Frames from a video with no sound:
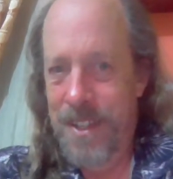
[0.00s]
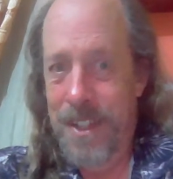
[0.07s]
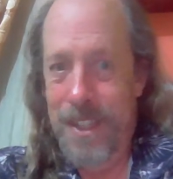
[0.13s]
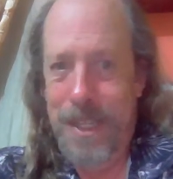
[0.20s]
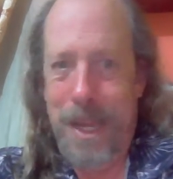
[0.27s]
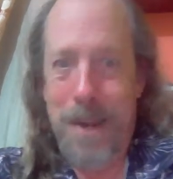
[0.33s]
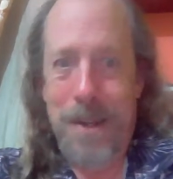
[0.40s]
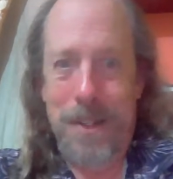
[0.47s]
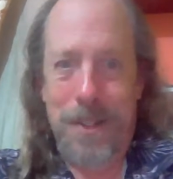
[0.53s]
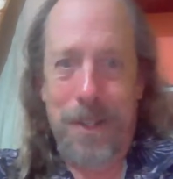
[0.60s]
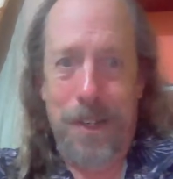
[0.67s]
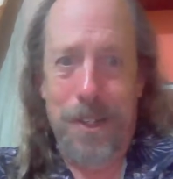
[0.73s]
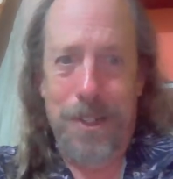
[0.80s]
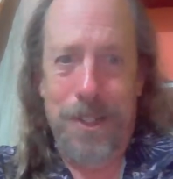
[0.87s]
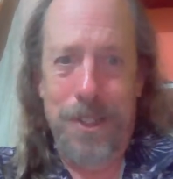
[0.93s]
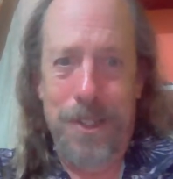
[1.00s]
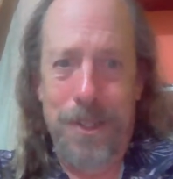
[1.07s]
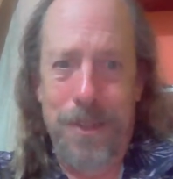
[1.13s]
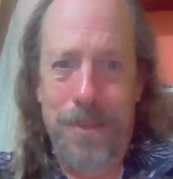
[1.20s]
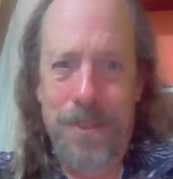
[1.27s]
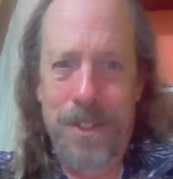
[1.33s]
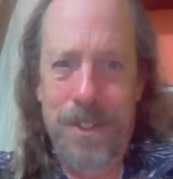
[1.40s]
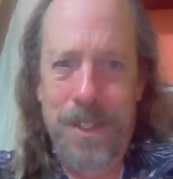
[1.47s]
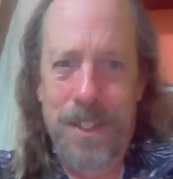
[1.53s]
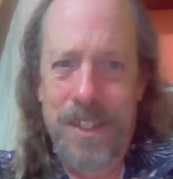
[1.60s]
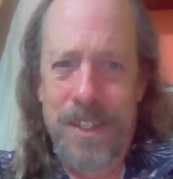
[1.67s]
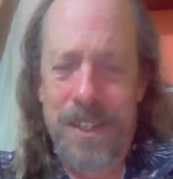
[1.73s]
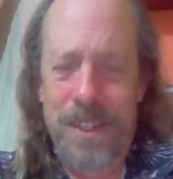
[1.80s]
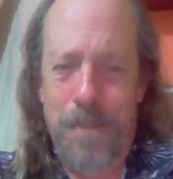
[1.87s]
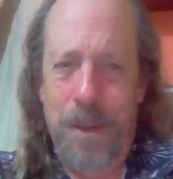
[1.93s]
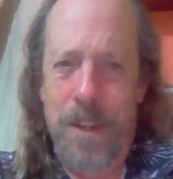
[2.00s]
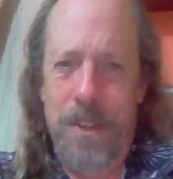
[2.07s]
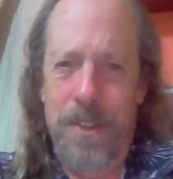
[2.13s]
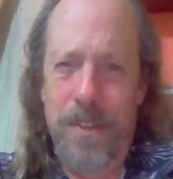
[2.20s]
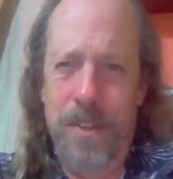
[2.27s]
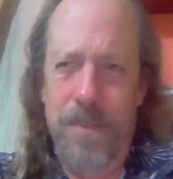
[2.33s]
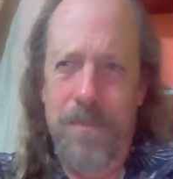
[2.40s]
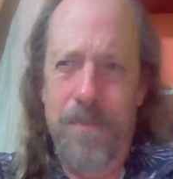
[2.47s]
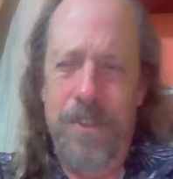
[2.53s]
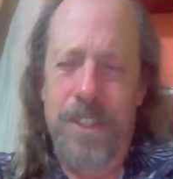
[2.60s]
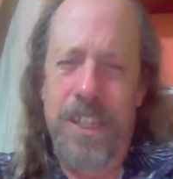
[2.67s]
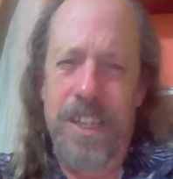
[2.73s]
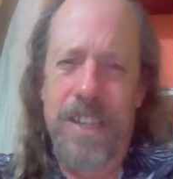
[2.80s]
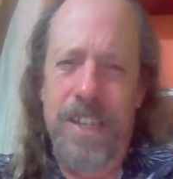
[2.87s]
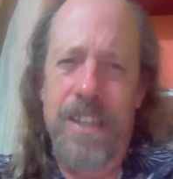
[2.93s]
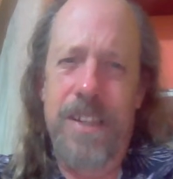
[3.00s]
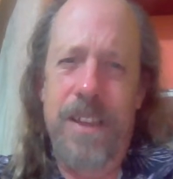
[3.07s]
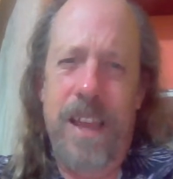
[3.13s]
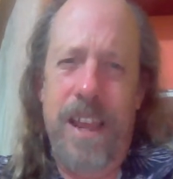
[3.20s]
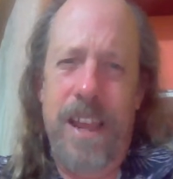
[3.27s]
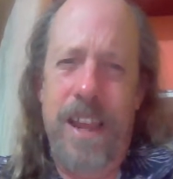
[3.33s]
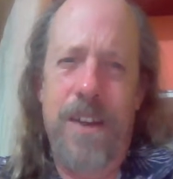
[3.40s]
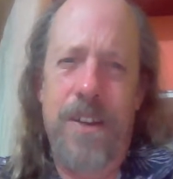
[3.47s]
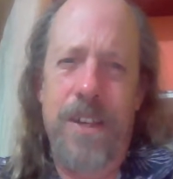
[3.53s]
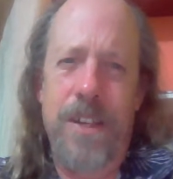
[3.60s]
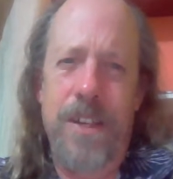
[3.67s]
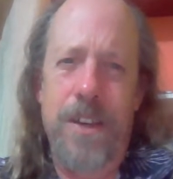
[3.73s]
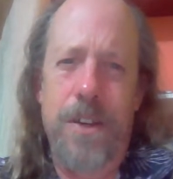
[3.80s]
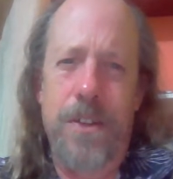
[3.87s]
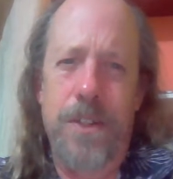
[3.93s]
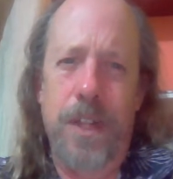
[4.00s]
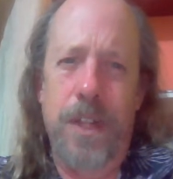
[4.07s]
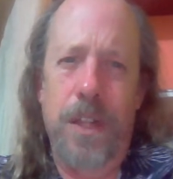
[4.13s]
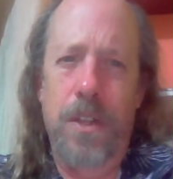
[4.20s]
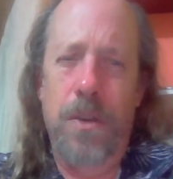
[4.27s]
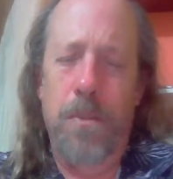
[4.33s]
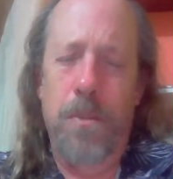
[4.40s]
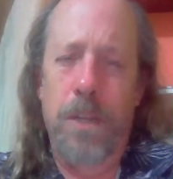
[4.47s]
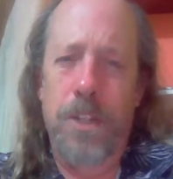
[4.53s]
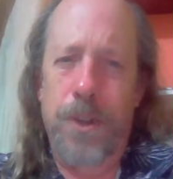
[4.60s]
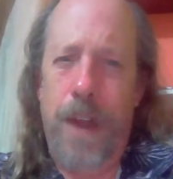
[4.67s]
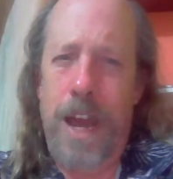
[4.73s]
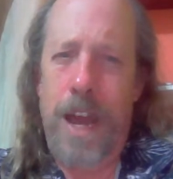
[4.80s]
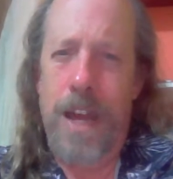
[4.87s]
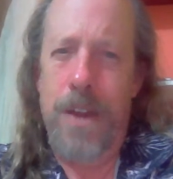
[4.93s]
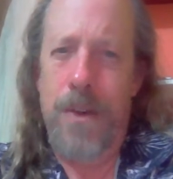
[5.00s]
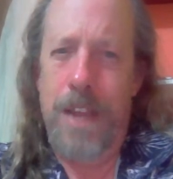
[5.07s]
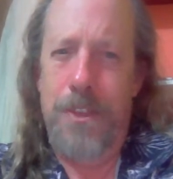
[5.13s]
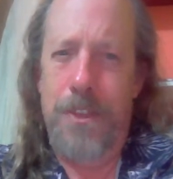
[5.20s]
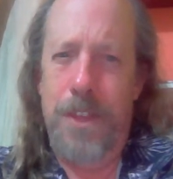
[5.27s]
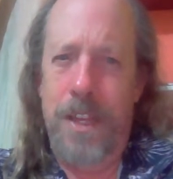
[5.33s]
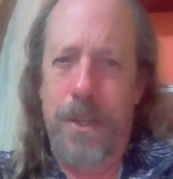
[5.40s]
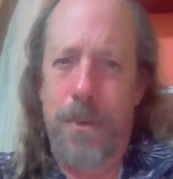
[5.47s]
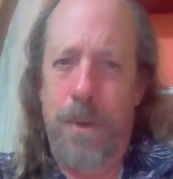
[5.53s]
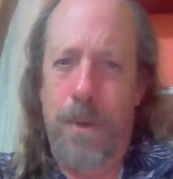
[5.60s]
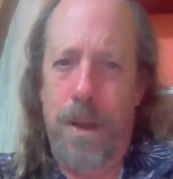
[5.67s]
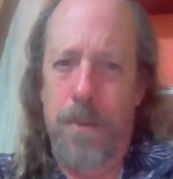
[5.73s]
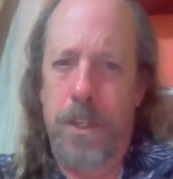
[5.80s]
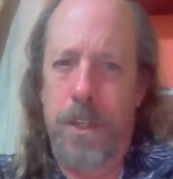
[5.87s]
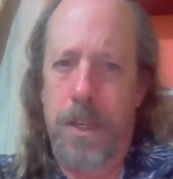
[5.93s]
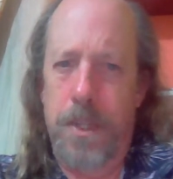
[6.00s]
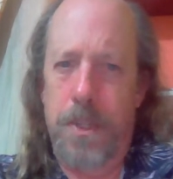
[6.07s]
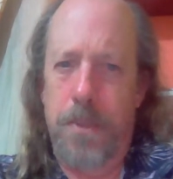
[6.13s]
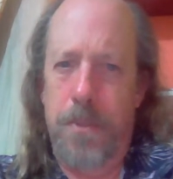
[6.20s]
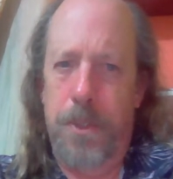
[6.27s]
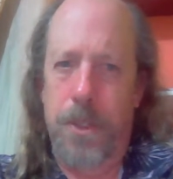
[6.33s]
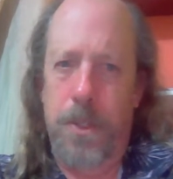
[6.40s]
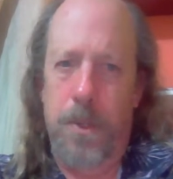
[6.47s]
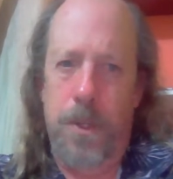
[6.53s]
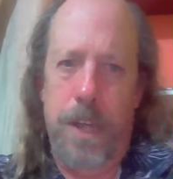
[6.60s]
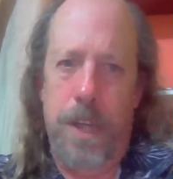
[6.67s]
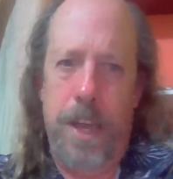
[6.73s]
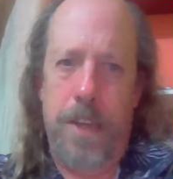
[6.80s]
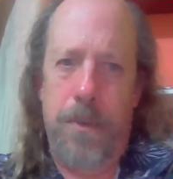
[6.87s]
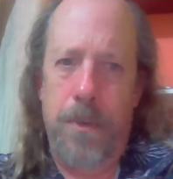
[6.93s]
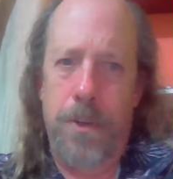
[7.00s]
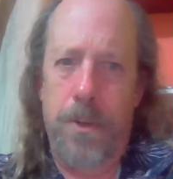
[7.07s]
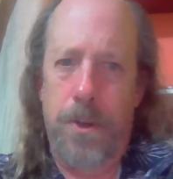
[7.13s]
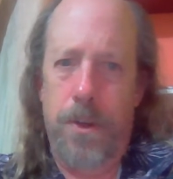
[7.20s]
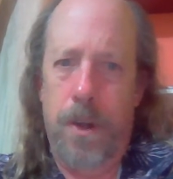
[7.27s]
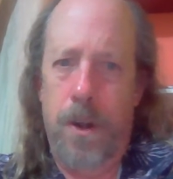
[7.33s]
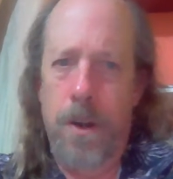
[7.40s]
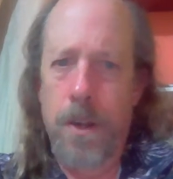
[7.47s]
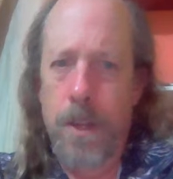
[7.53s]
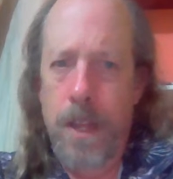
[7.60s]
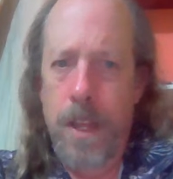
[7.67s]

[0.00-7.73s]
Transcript: The carrots are too, but the air here is a little bit drier, I think, than what I'm accustomed to in Ecuador.